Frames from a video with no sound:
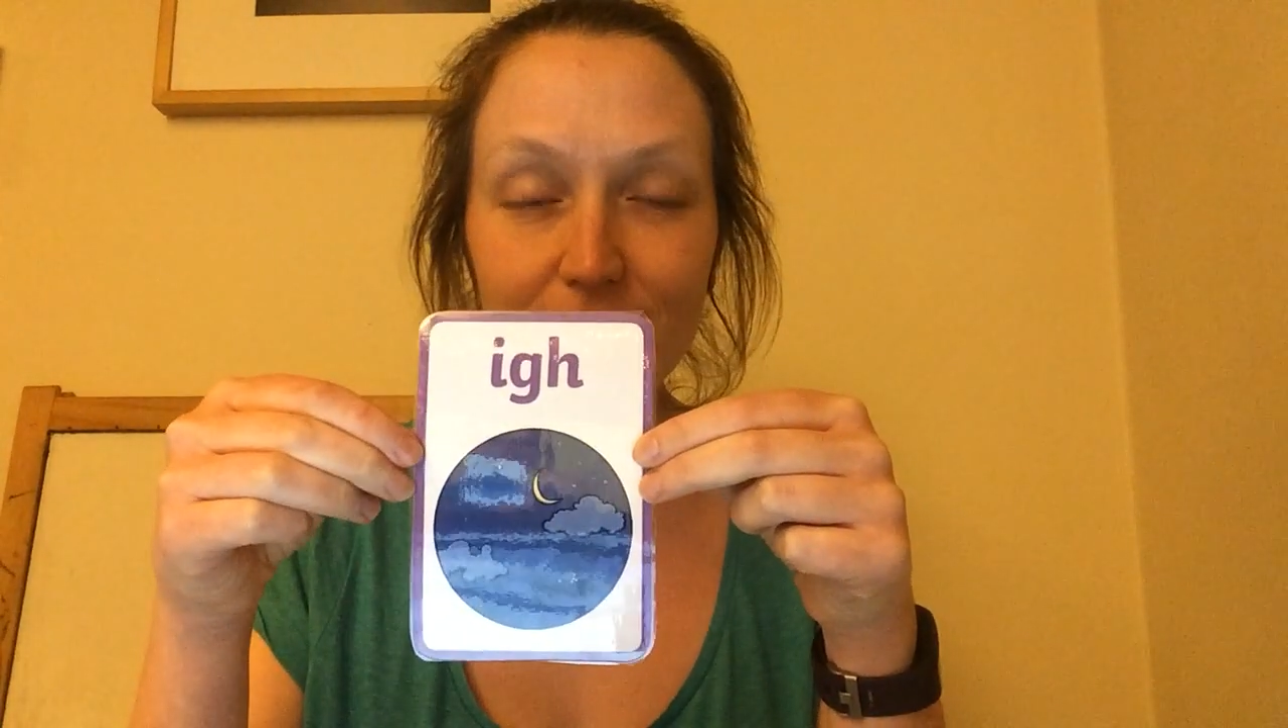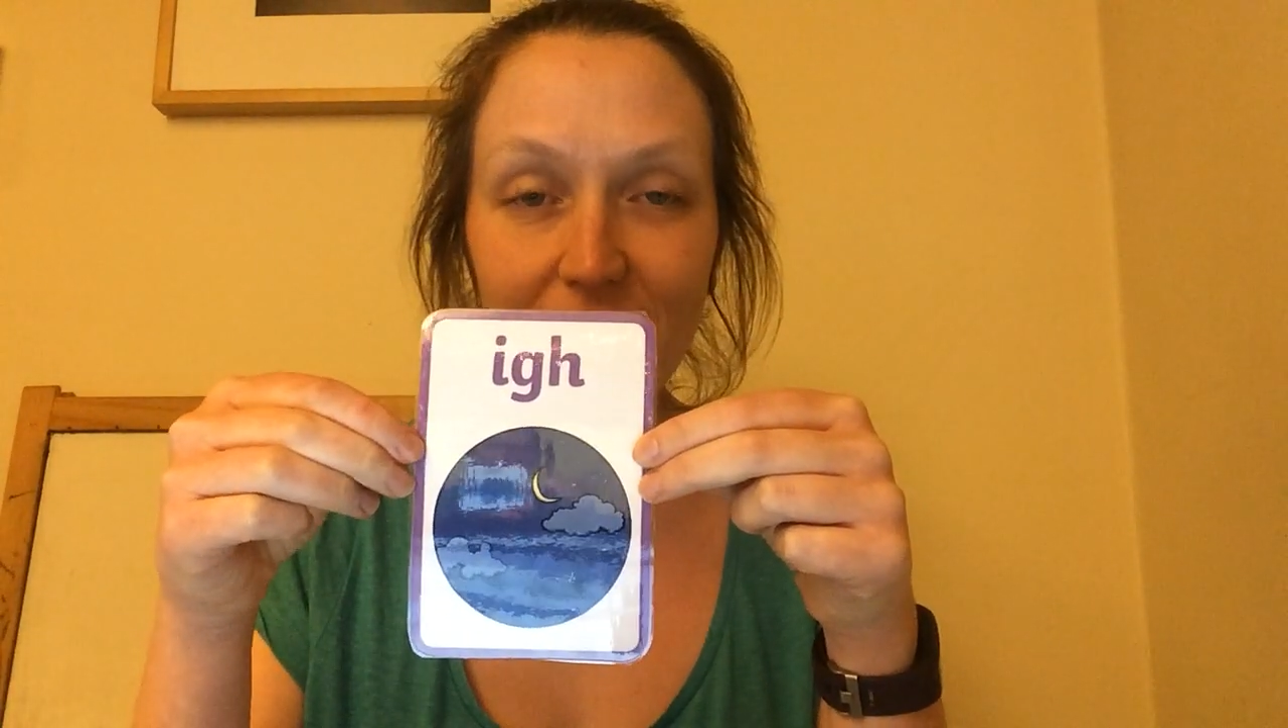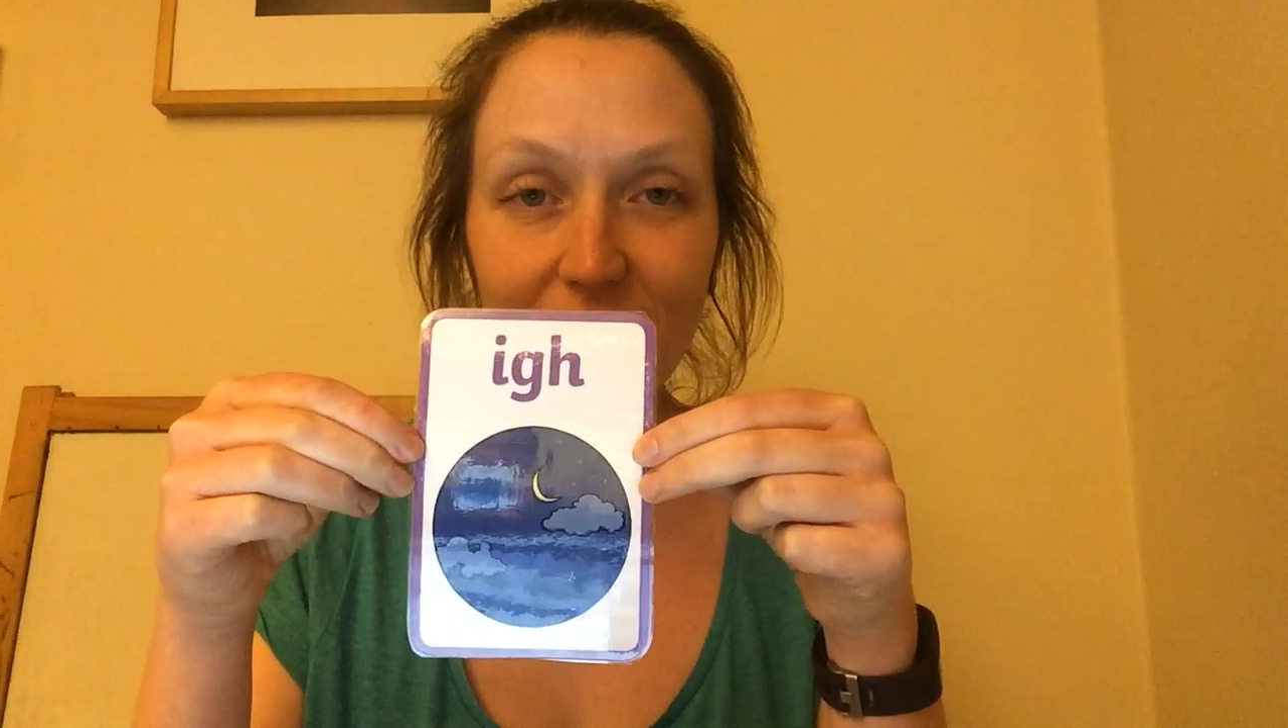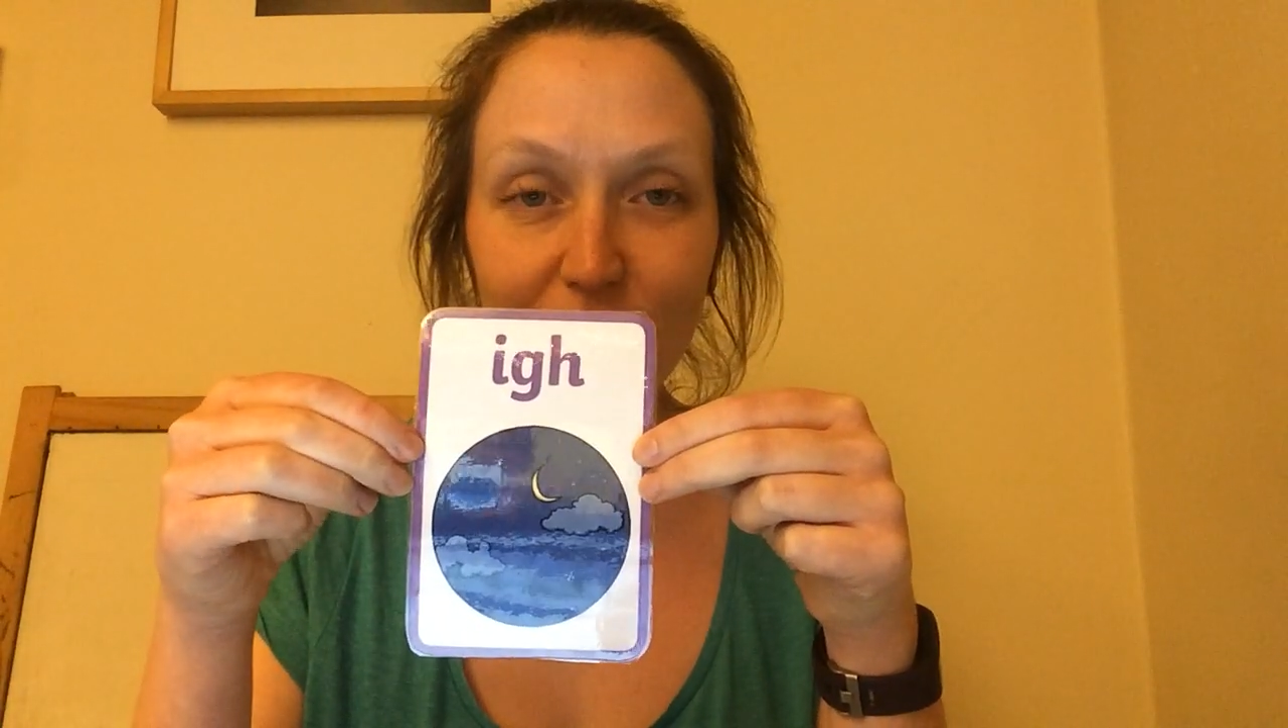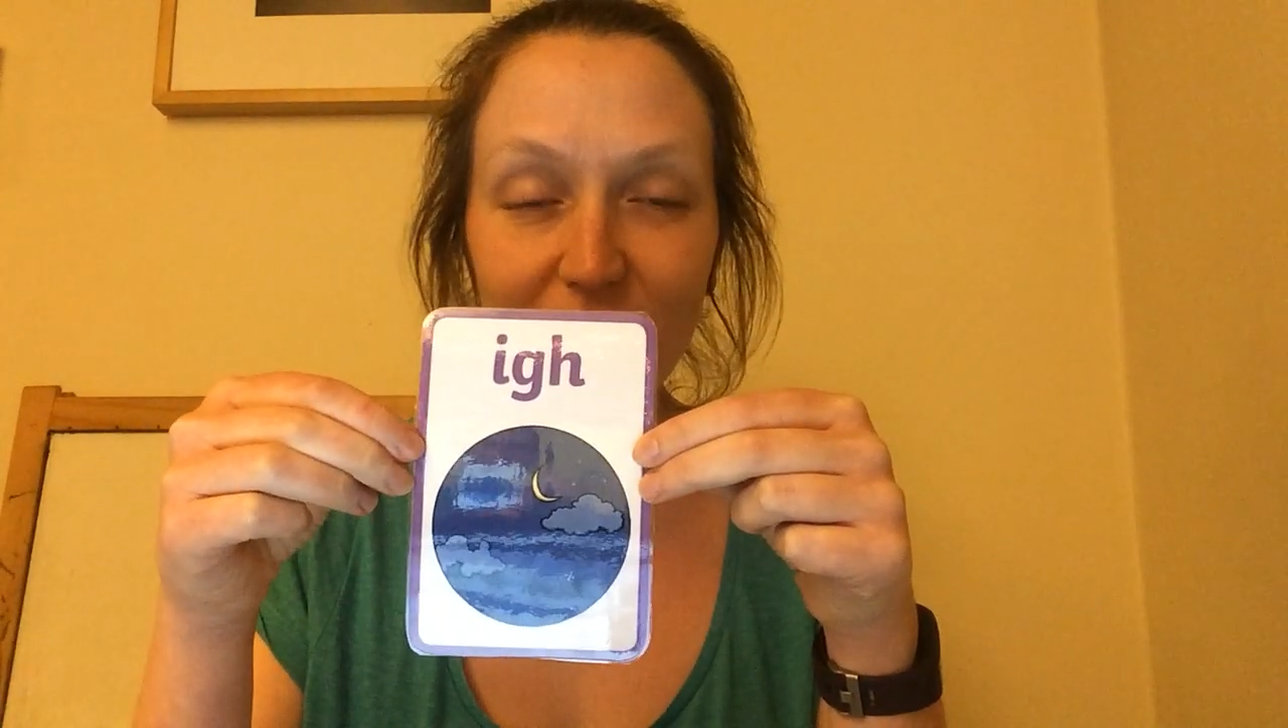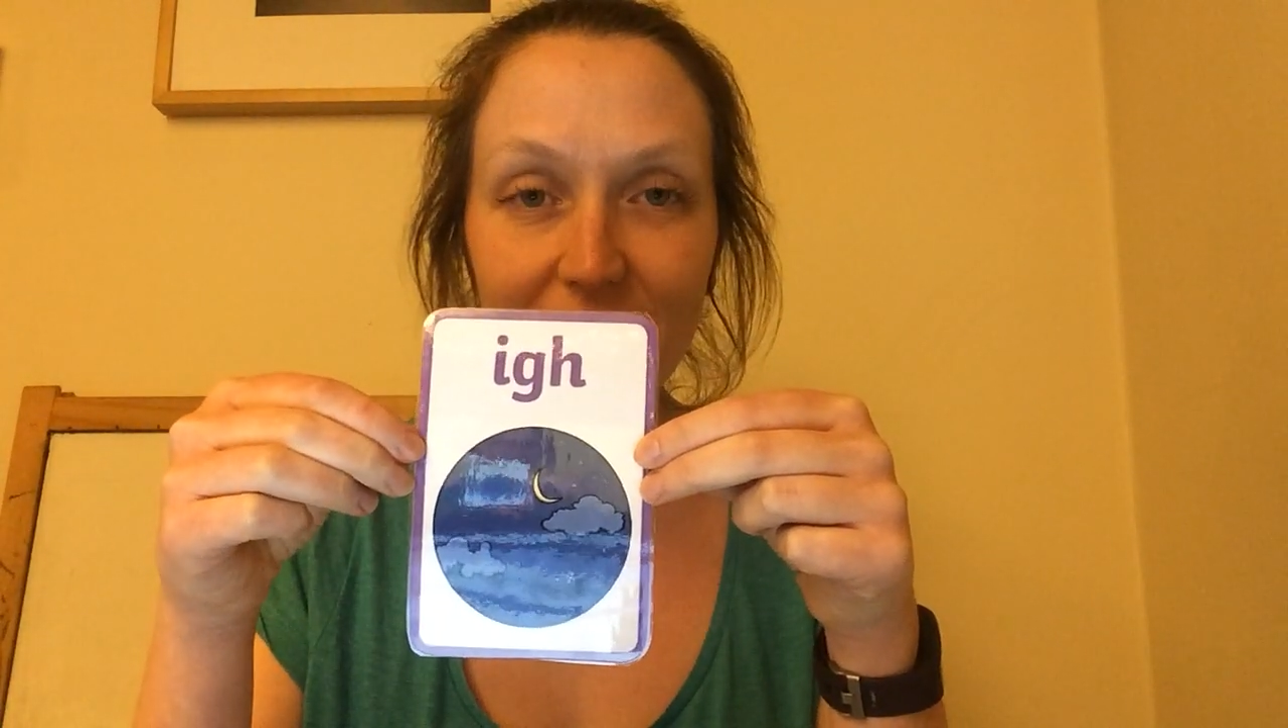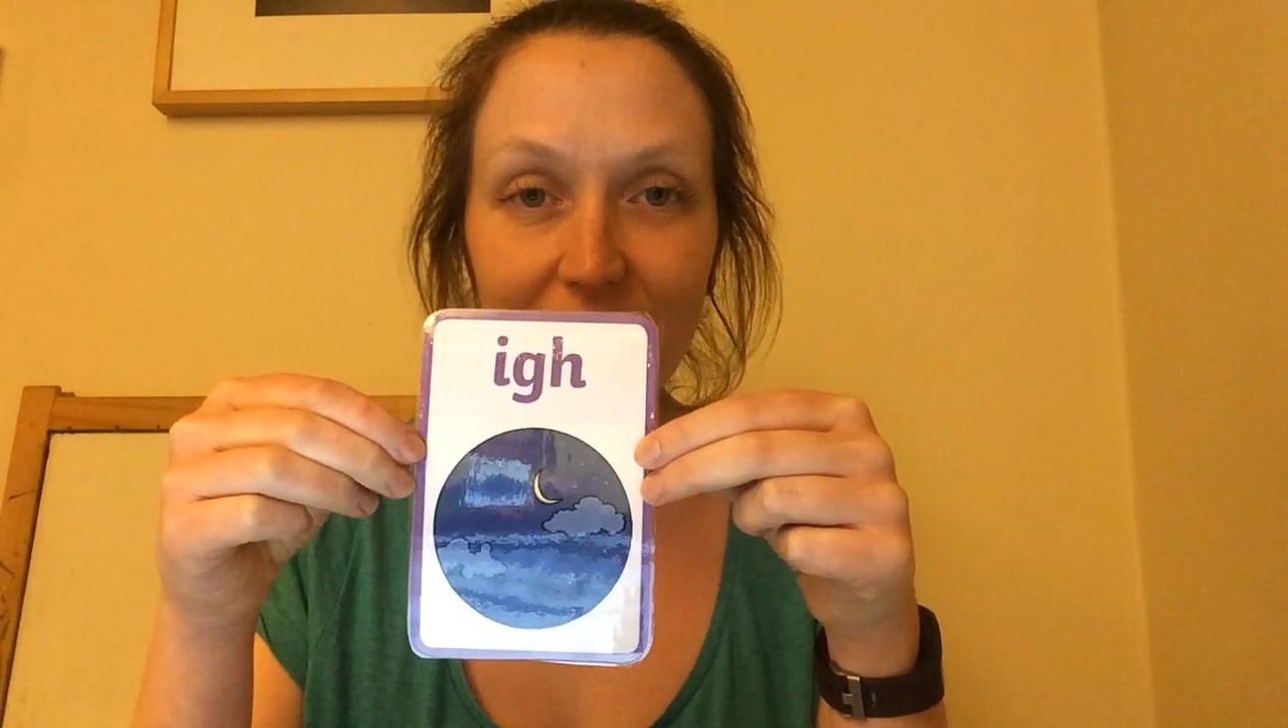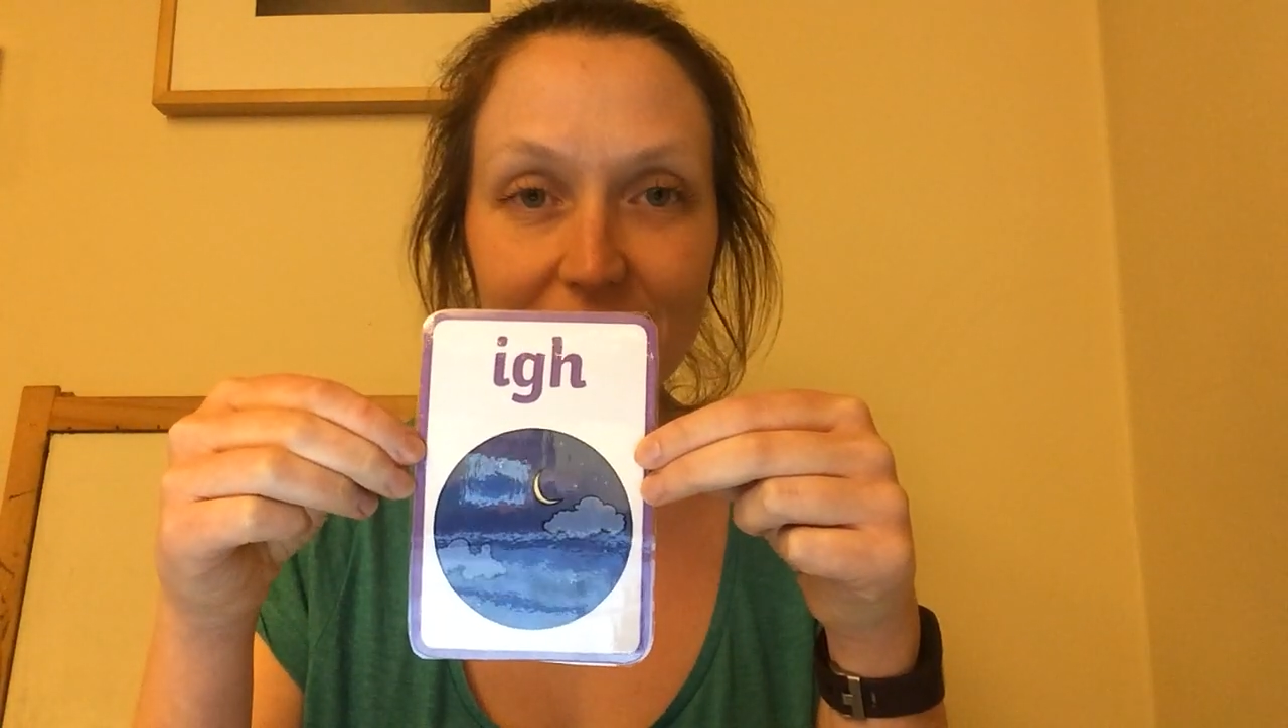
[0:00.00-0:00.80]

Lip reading: make when they're